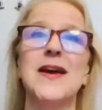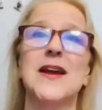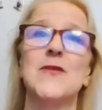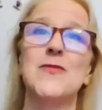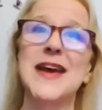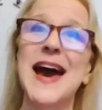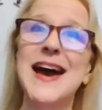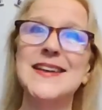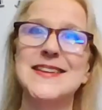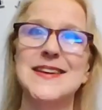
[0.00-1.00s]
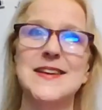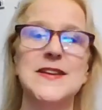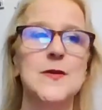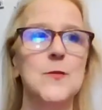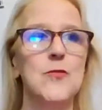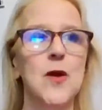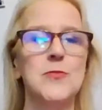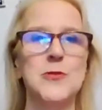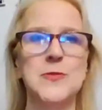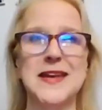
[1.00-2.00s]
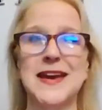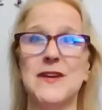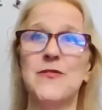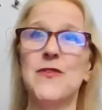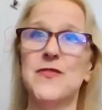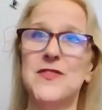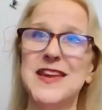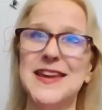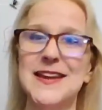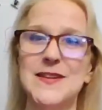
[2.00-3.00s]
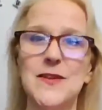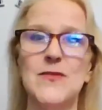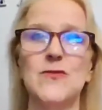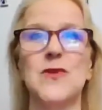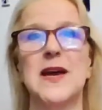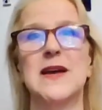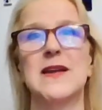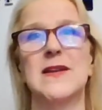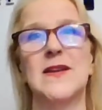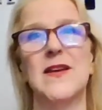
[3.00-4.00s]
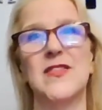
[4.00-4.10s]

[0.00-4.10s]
And I reacted probably at a 15 when